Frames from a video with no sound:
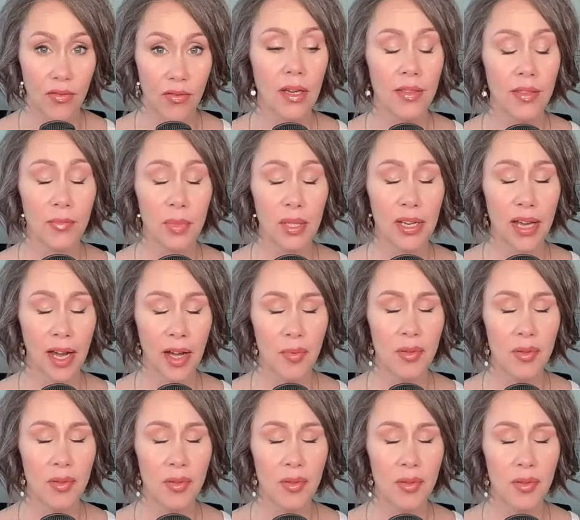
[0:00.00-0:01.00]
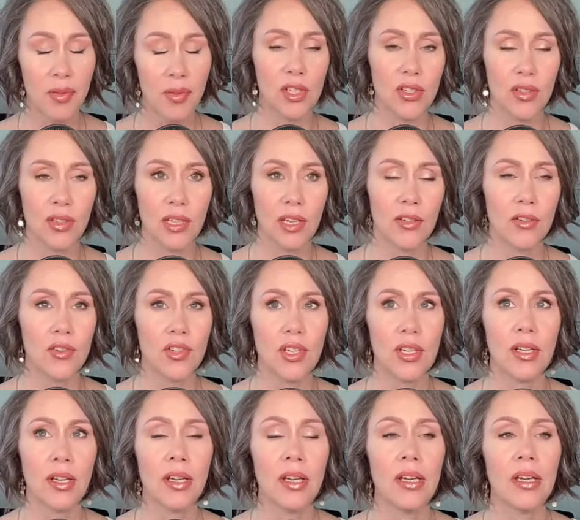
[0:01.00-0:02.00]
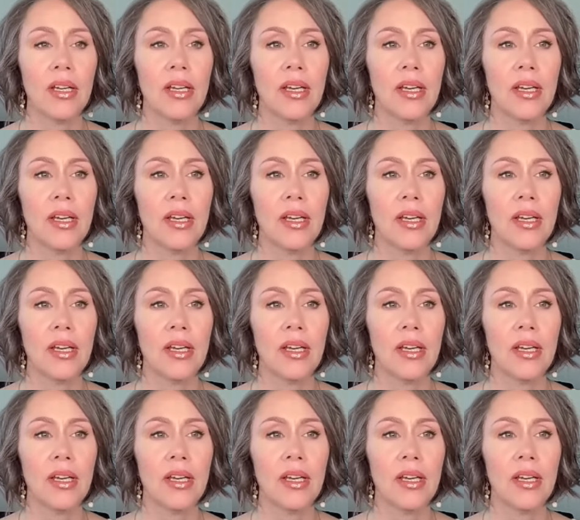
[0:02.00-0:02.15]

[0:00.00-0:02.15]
that have been absolutely changing the energy.